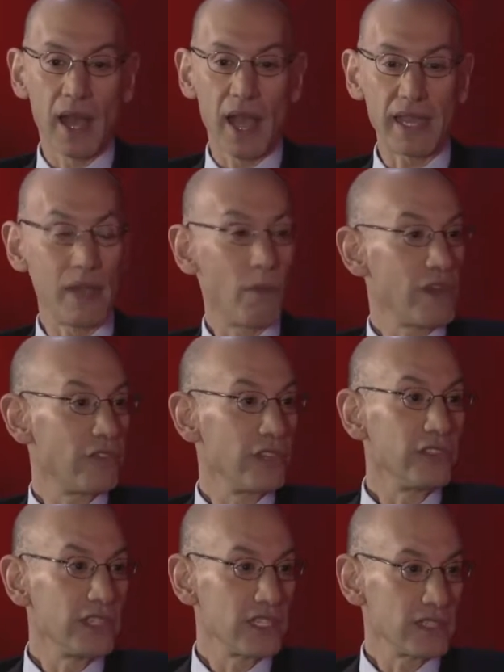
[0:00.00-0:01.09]
I can't wait for
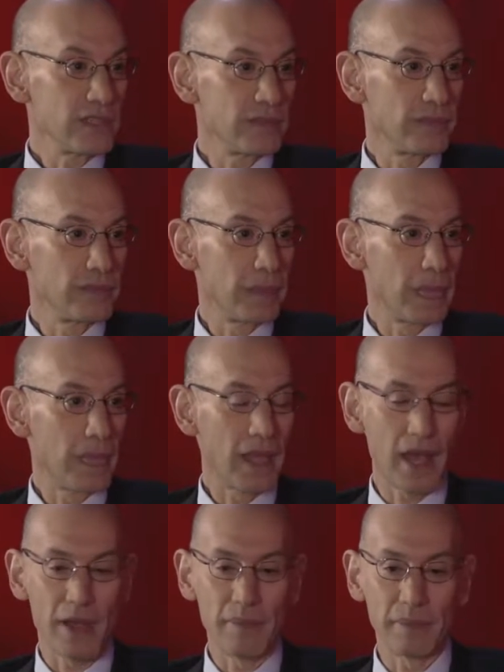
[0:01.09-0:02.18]
the season.
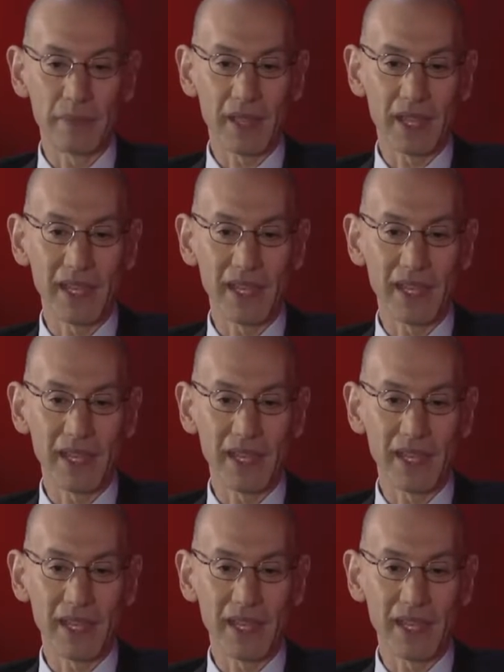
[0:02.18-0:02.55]
Um,